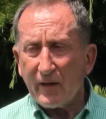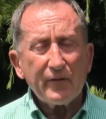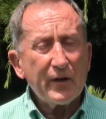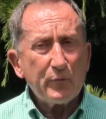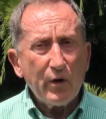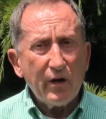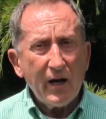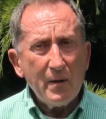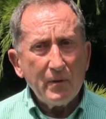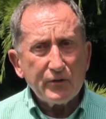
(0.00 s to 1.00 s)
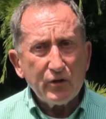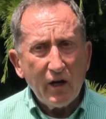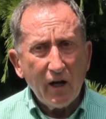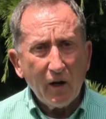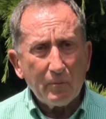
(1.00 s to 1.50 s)
that were able
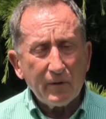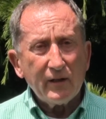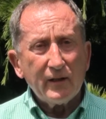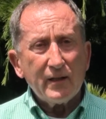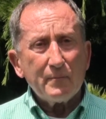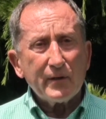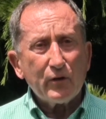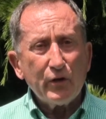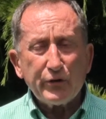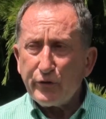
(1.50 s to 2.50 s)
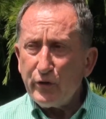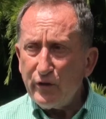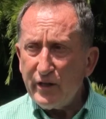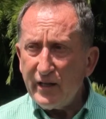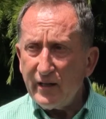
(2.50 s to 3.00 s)
to help, because
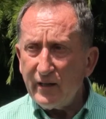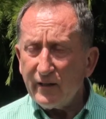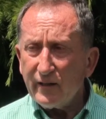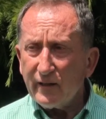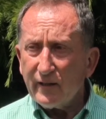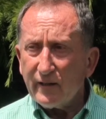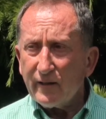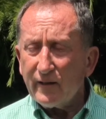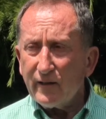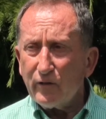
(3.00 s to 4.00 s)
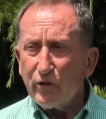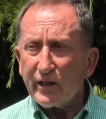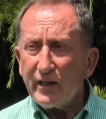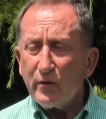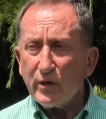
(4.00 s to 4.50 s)
through there
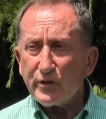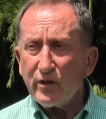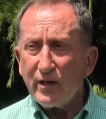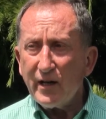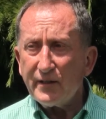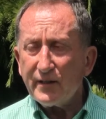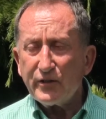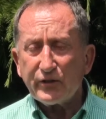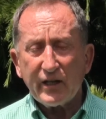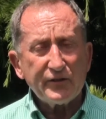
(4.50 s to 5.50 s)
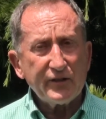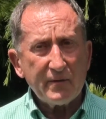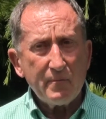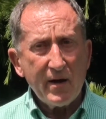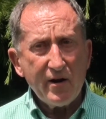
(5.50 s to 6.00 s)
Ricky was related, his cousin
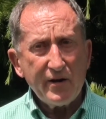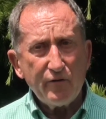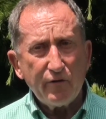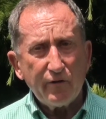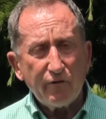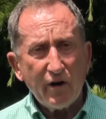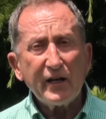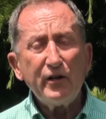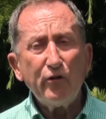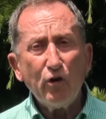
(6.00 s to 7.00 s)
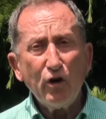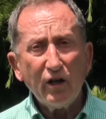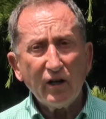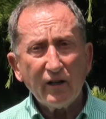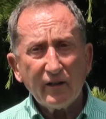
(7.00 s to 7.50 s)
had married Rangi
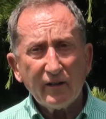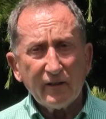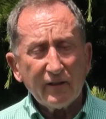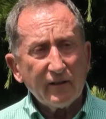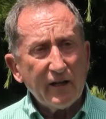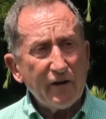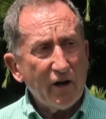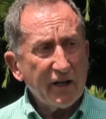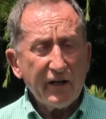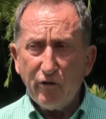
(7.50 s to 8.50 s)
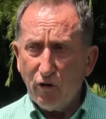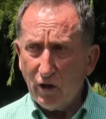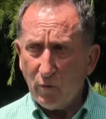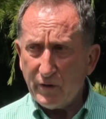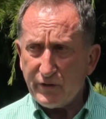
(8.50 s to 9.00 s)
Royal, and Rangi
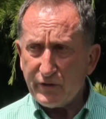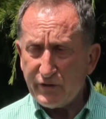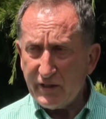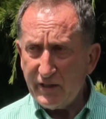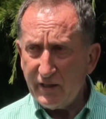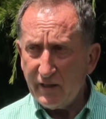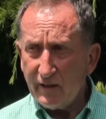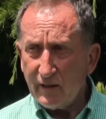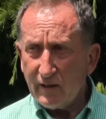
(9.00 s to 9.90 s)
Royal was the senior